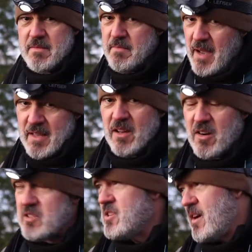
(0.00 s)
by and
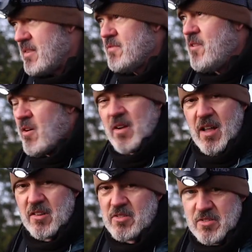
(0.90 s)
large, the fall
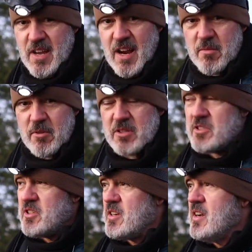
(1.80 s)
colors are terrible
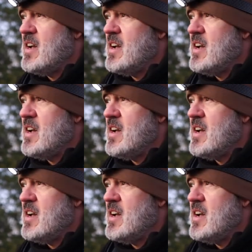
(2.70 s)
this year.